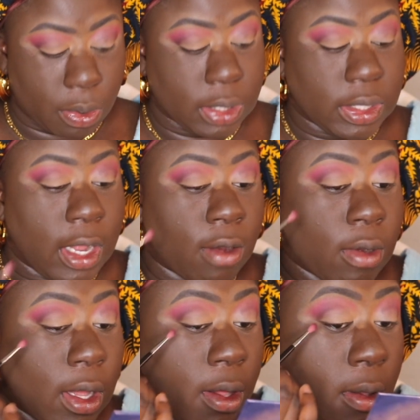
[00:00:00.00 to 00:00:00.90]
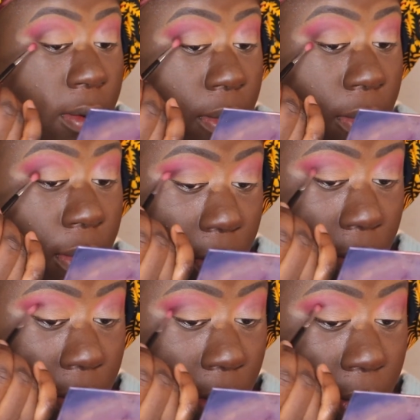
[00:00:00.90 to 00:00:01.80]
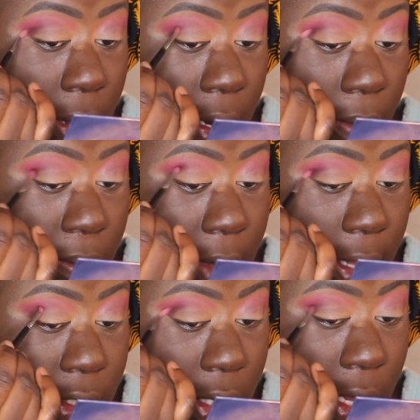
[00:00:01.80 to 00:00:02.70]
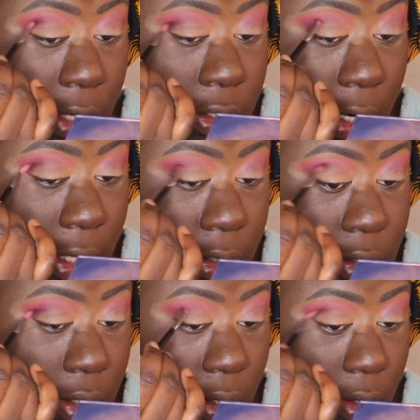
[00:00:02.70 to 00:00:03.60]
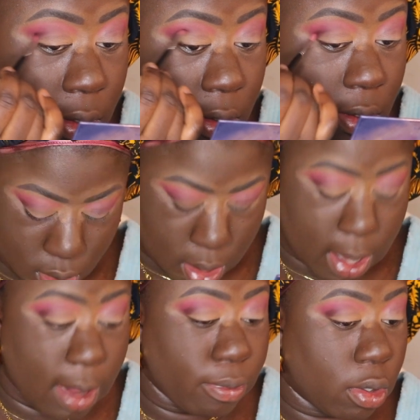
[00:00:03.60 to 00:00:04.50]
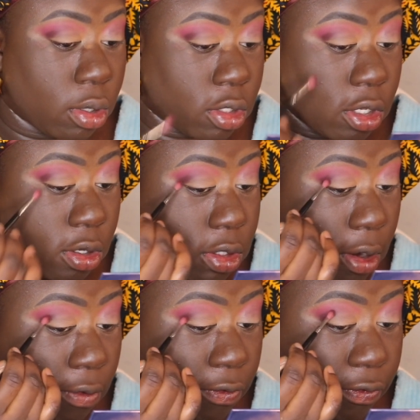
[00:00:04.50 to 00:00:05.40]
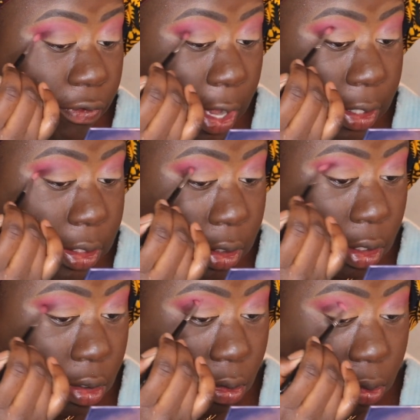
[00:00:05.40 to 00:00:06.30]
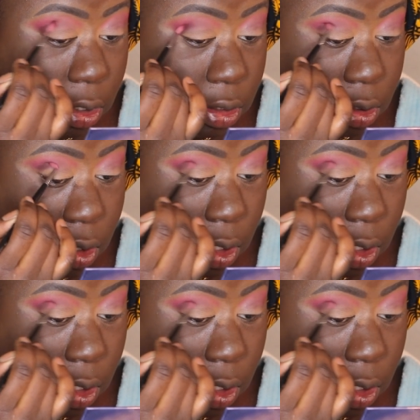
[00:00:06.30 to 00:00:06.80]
crease area to create a major contrast. And I'm also using a 562 brush